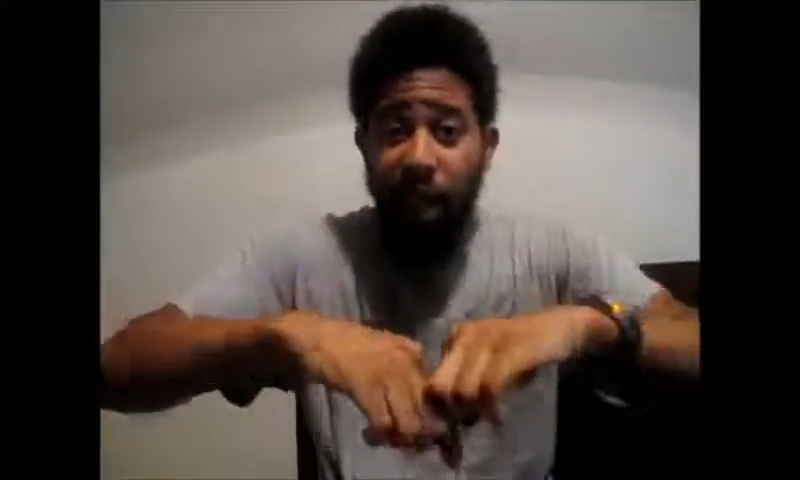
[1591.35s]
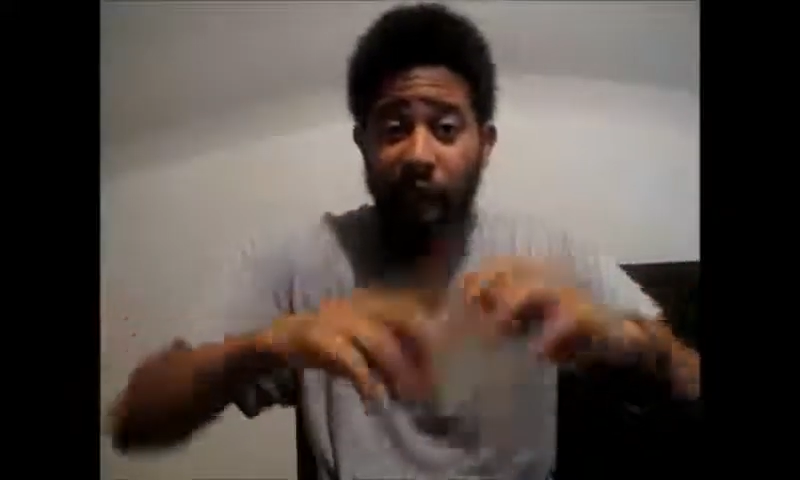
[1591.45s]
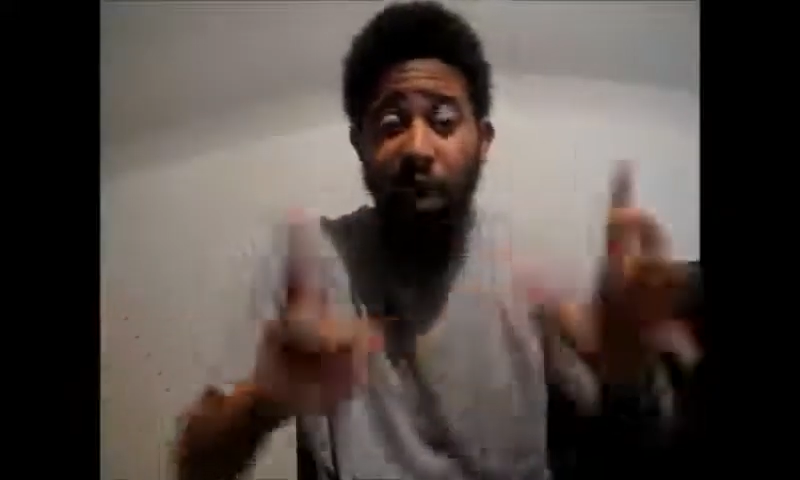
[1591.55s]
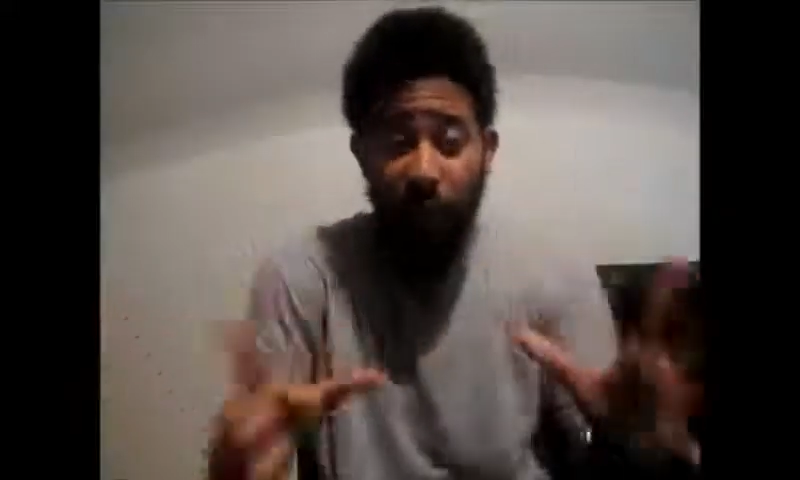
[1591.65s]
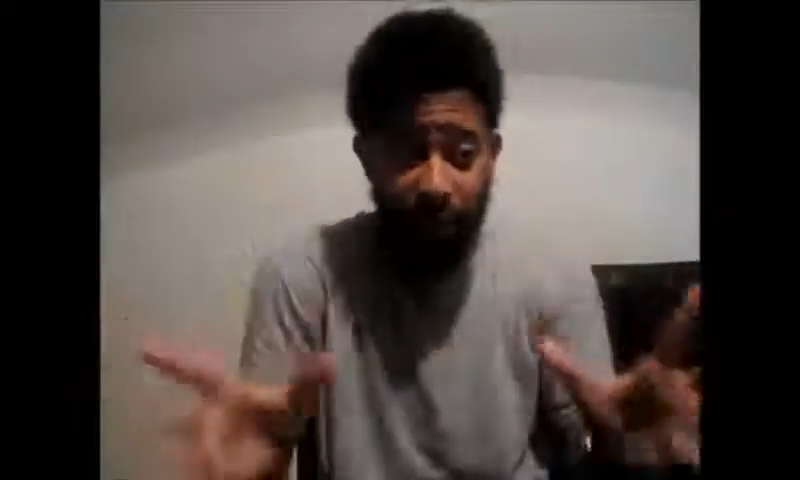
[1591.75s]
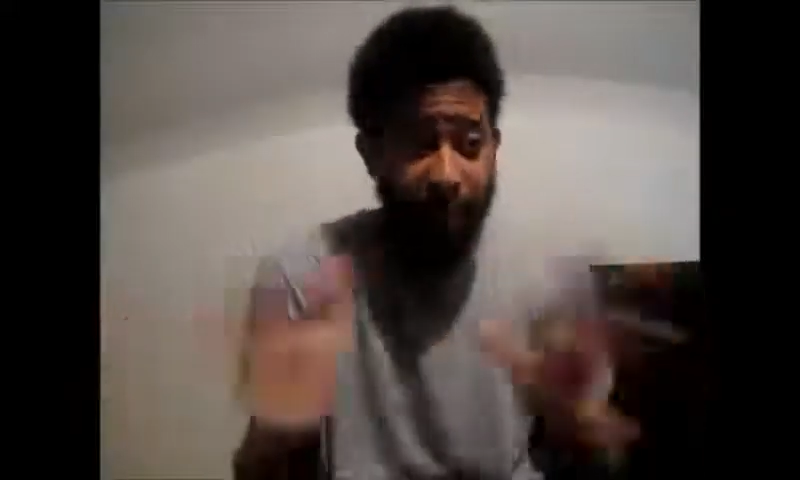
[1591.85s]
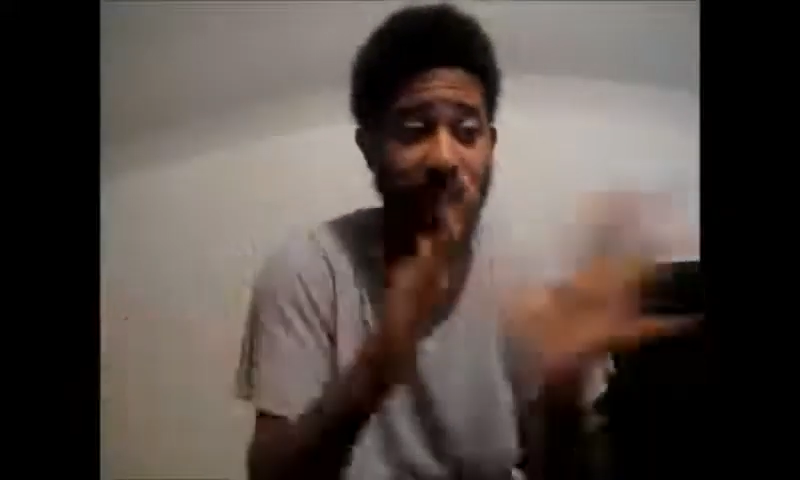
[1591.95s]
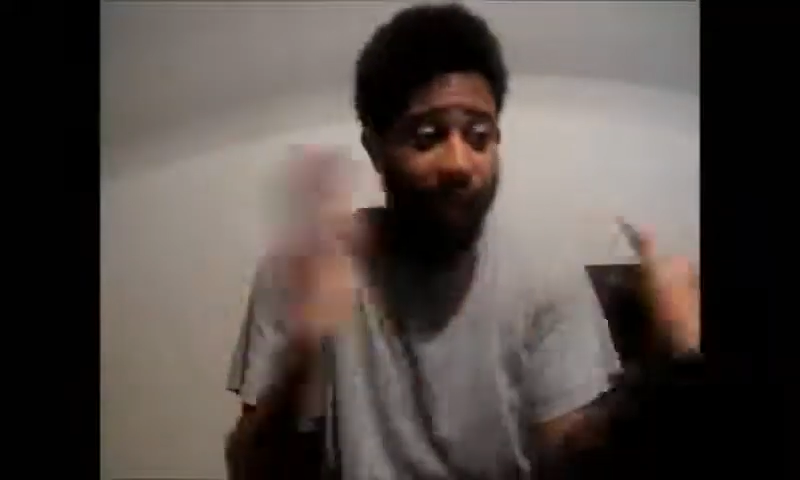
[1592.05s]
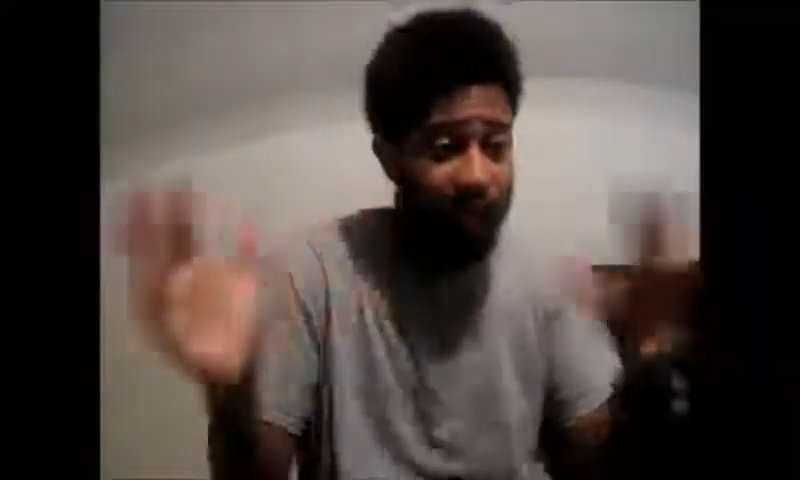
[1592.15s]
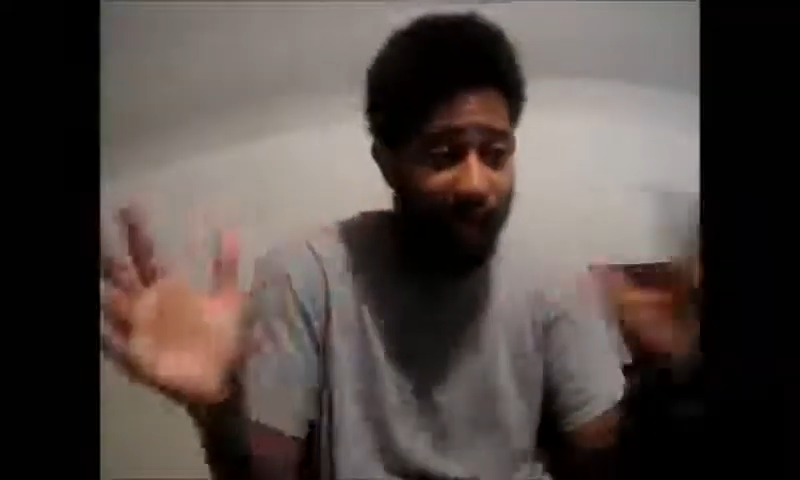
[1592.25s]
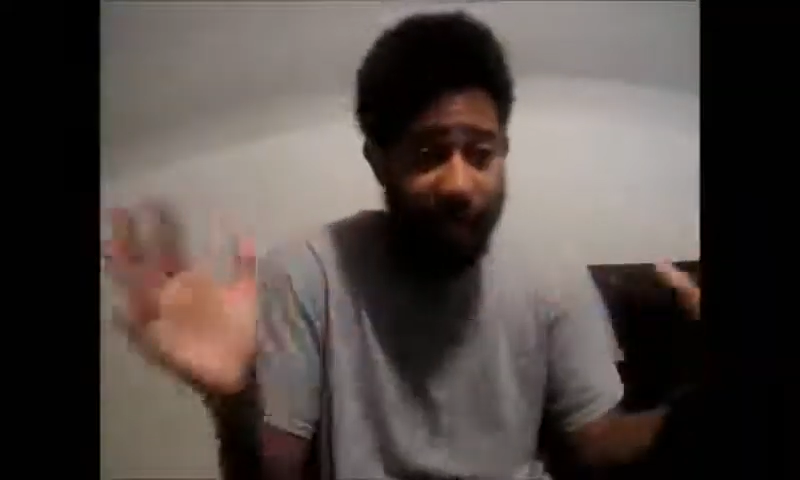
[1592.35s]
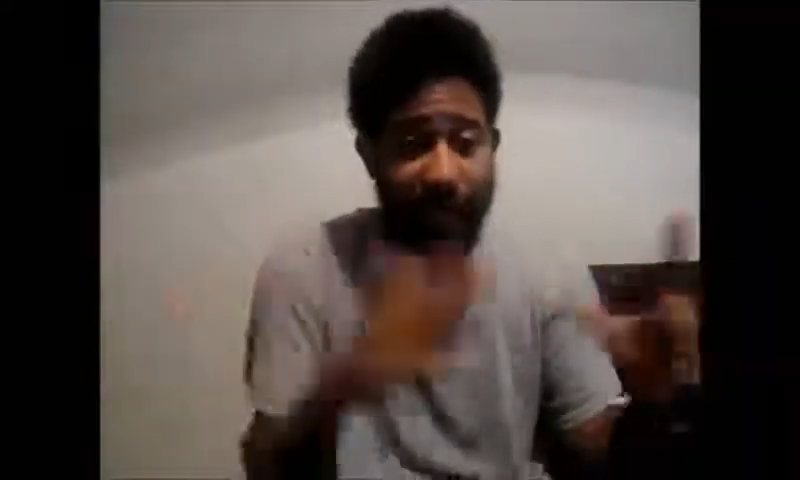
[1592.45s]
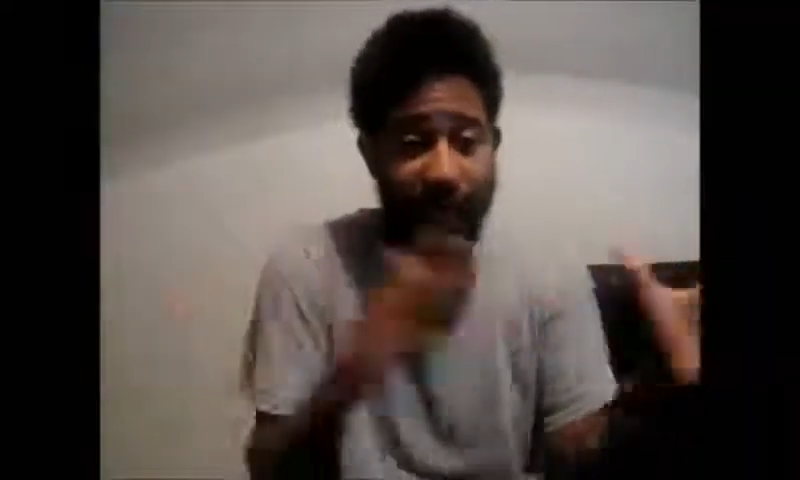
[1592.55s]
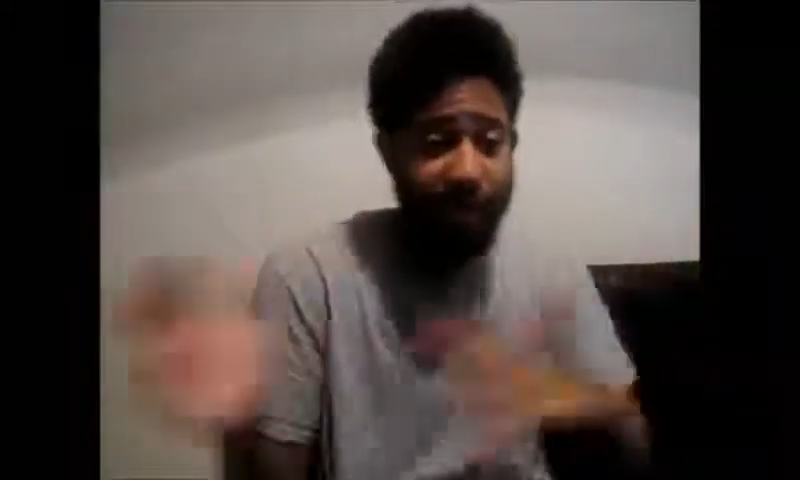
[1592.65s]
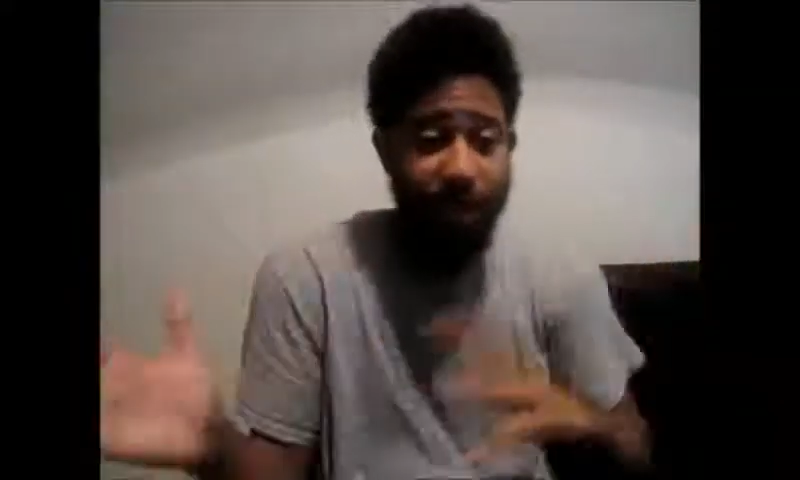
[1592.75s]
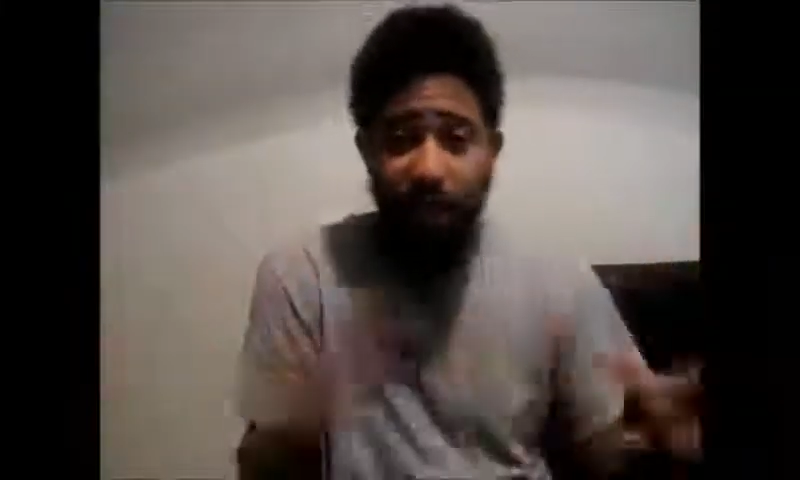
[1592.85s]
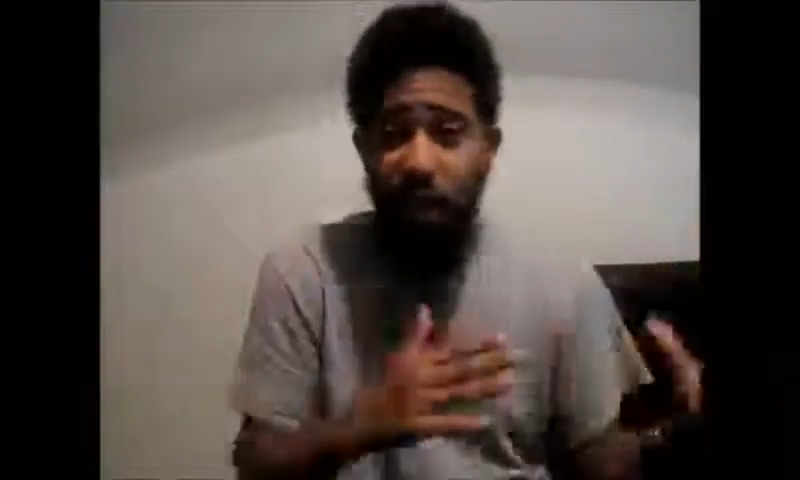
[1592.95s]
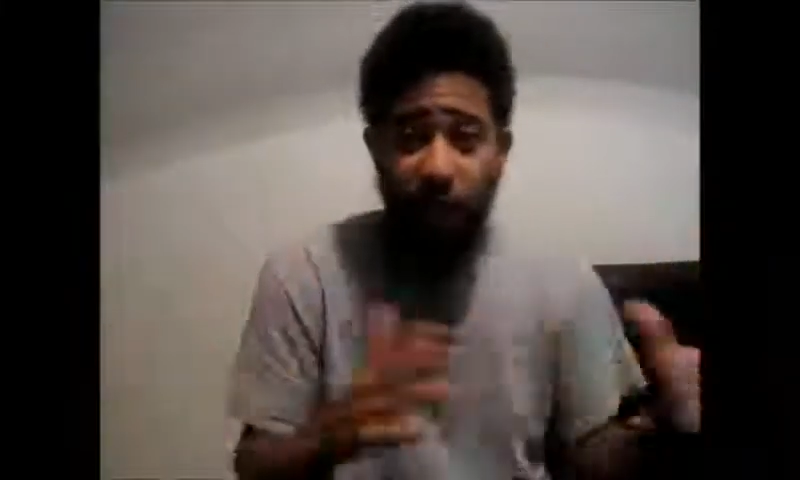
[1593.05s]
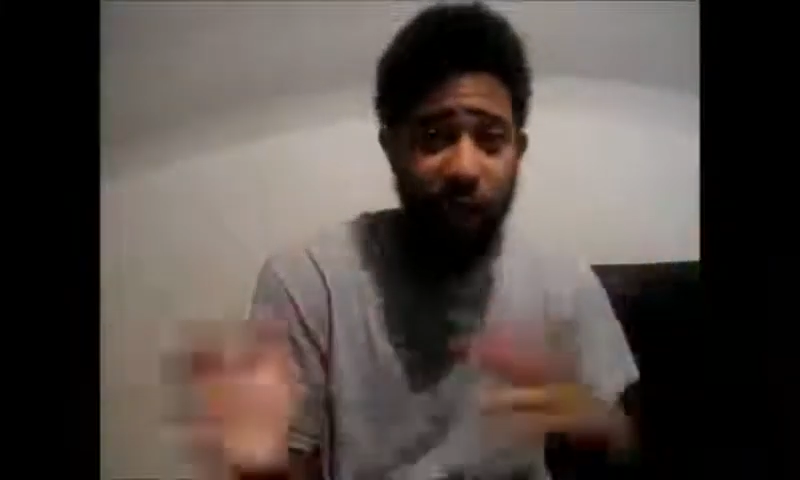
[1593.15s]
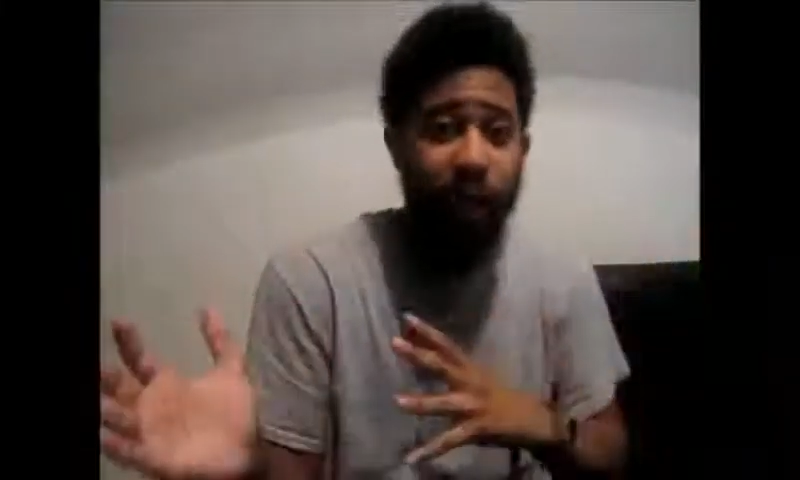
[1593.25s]
However, they're not, they're not
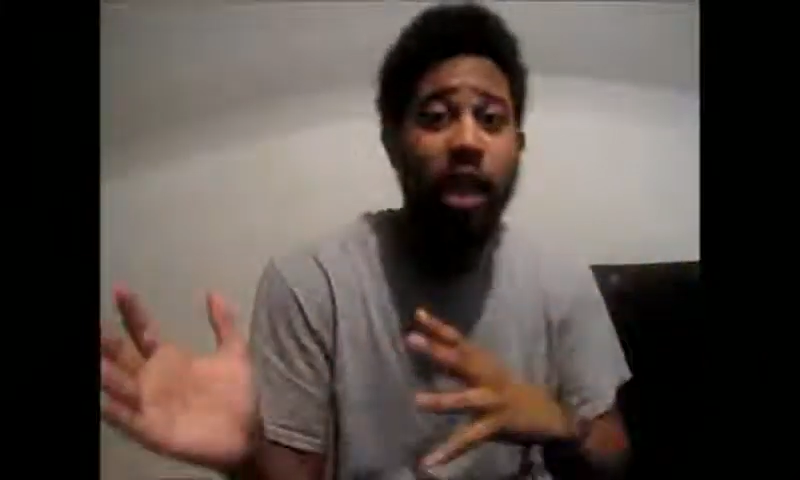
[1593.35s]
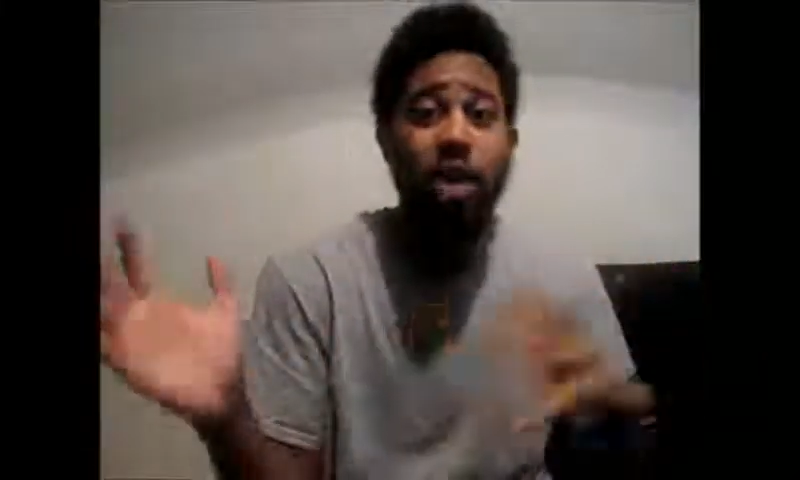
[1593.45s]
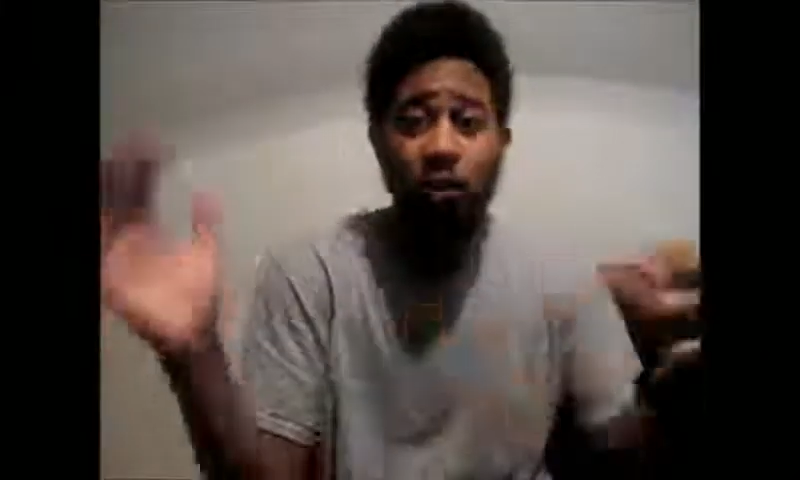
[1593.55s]
necessarily